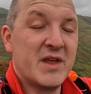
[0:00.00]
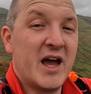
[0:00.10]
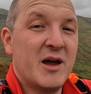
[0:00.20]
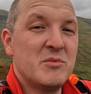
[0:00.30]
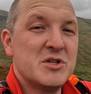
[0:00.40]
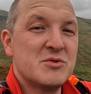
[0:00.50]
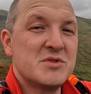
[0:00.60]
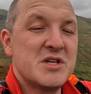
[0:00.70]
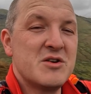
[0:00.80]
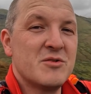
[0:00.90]
and we shall
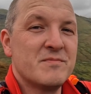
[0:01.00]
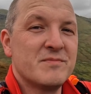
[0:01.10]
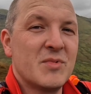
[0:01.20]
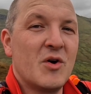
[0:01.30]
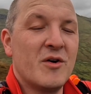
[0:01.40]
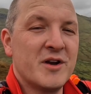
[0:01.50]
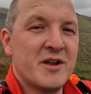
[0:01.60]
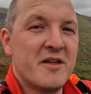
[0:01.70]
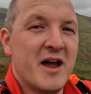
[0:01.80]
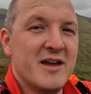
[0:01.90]
see you on
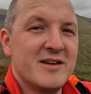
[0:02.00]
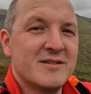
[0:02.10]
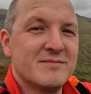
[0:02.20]
another hike.